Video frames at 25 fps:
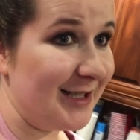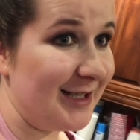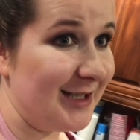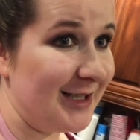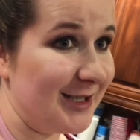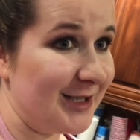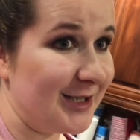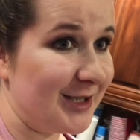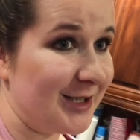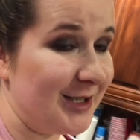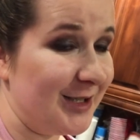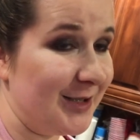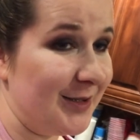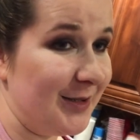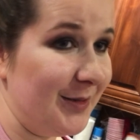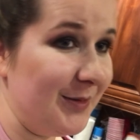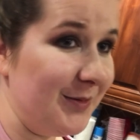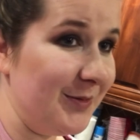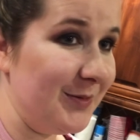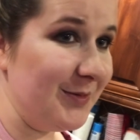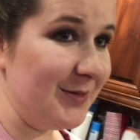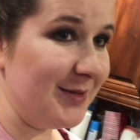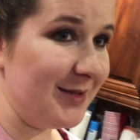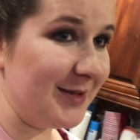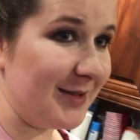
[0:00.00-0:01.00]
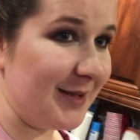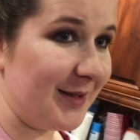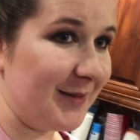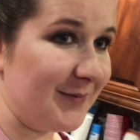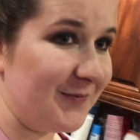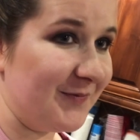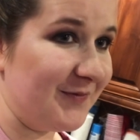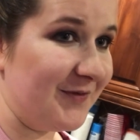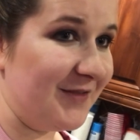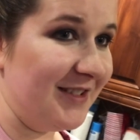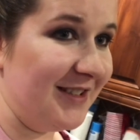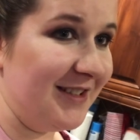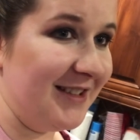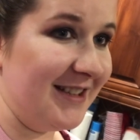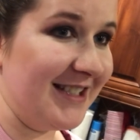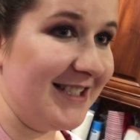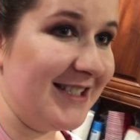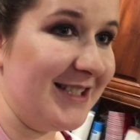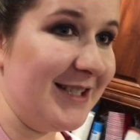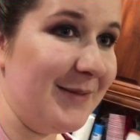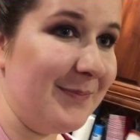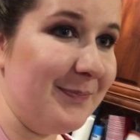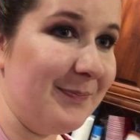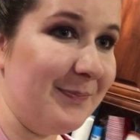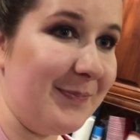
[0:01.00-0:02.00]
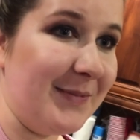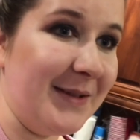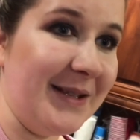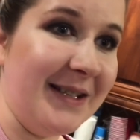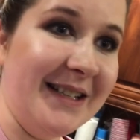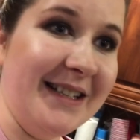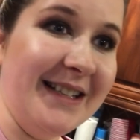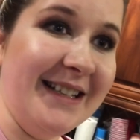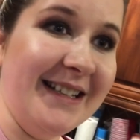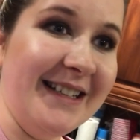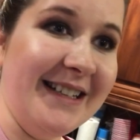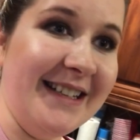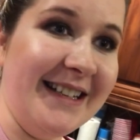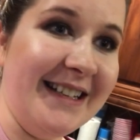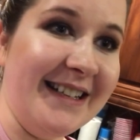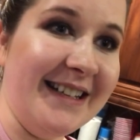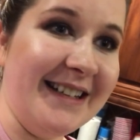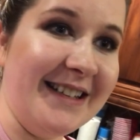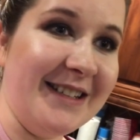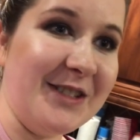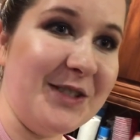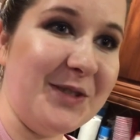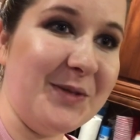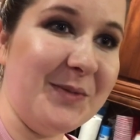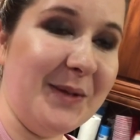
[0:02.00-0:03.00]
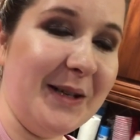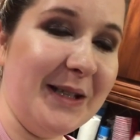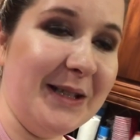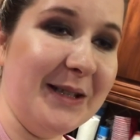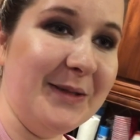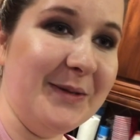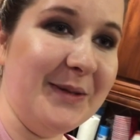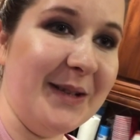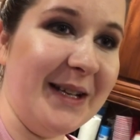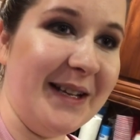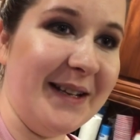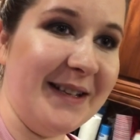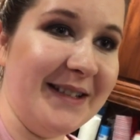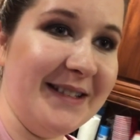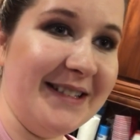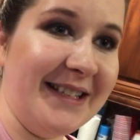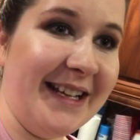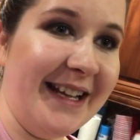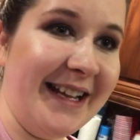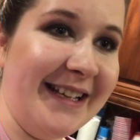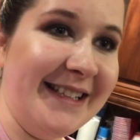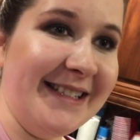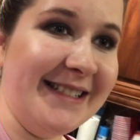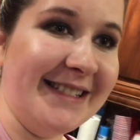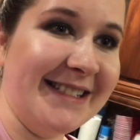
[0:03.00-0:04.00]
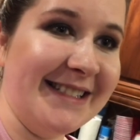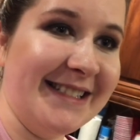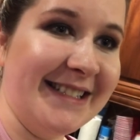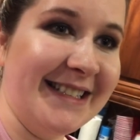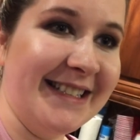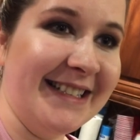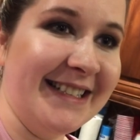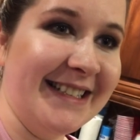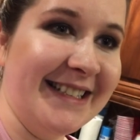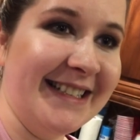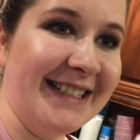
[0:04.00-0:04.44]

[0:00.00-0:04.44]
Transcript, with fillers: Here she goes, up the sip, swallow and taste.